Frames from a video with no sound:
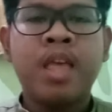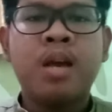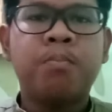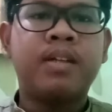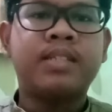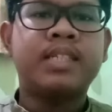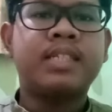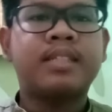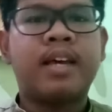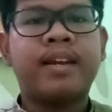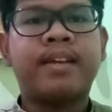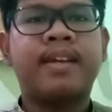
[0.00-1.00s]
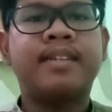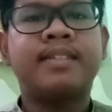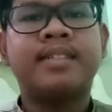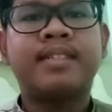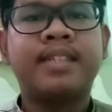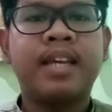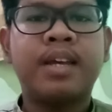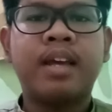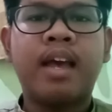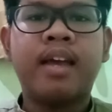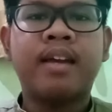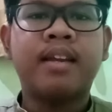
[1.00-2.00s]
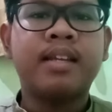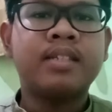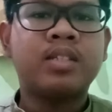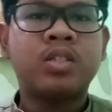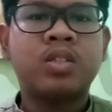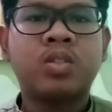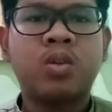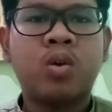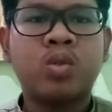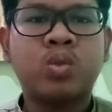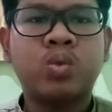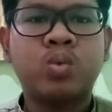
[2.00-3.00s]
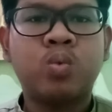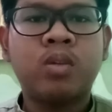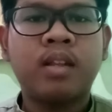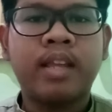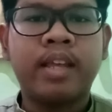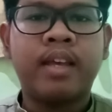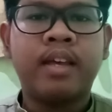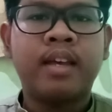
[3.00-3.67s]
My sister can sing English songs sweetly.